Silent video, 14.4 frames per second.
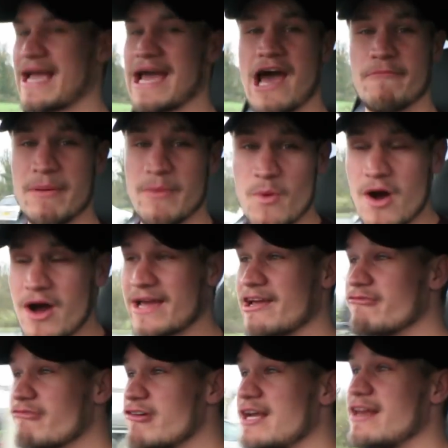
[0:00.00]
Okay, I've been
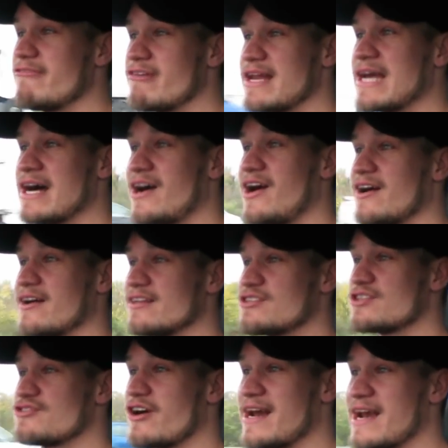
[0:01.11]
working really, really
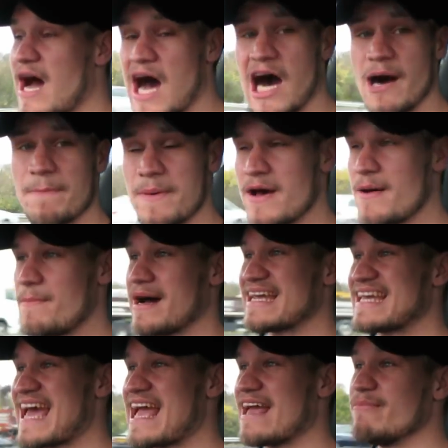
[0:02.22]
hard to try and up
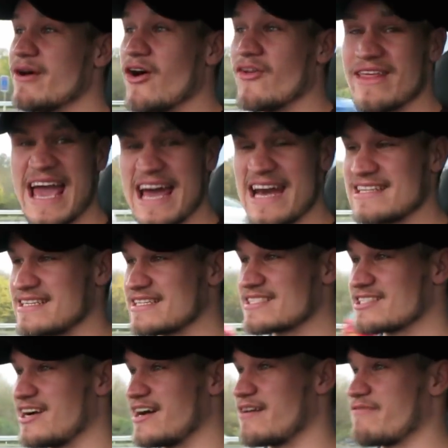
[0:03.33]
my game on the
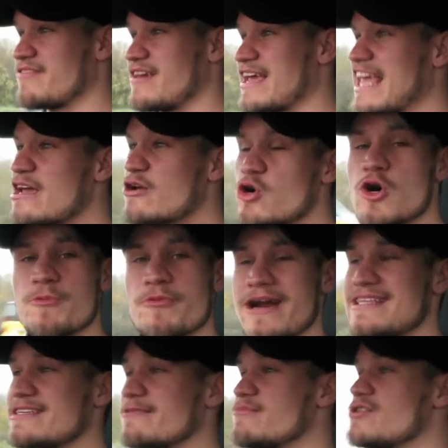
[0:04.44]
editing side of things,
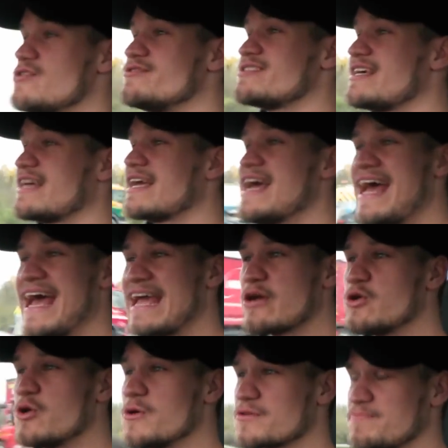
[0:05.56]
incorporating music,
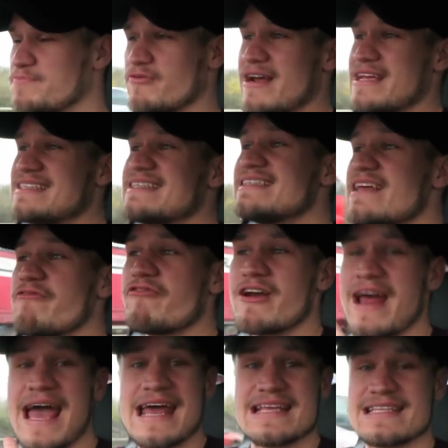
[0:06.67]
incorporating
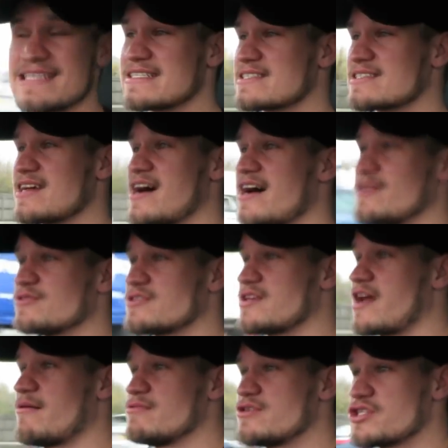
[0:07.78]
different editing
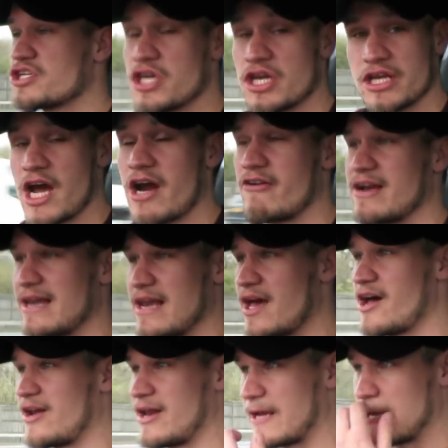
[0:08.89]
styles that I'm just currently
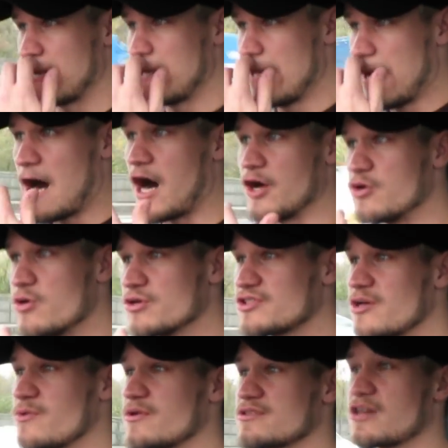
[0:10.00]
learning. I
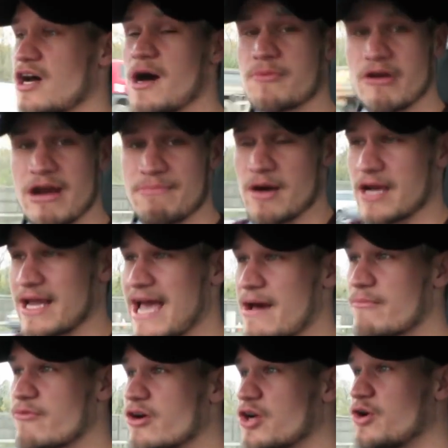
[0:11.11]
also want to upgrade my
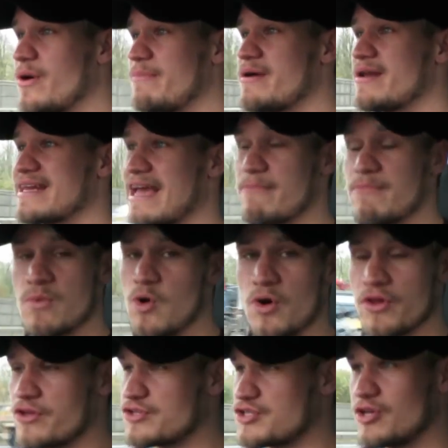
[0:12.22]
camera equipment, get
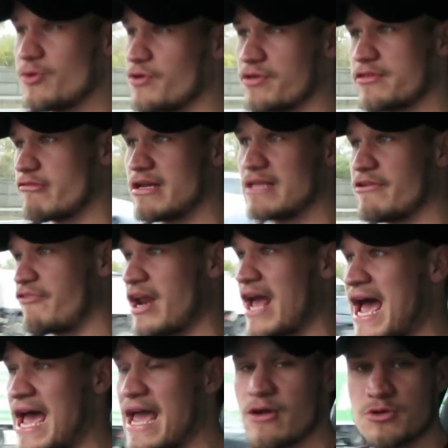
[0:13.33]
more than 2 or 3
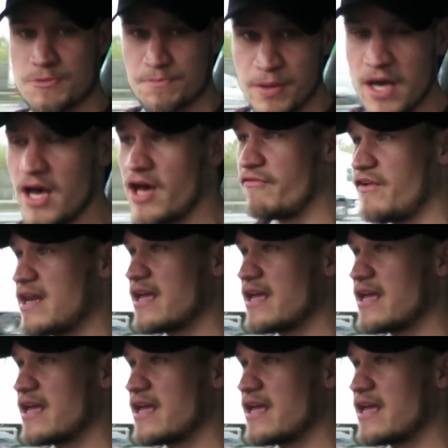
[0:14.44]
different angles per